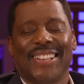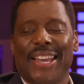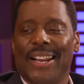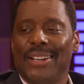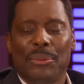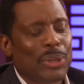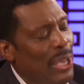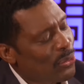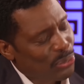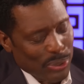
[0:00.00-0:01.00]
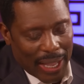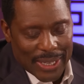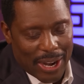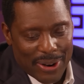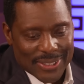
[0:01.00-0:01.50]
You know, and we go through all that
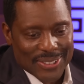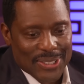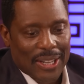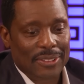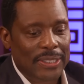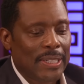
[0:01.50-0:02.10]
character stuff.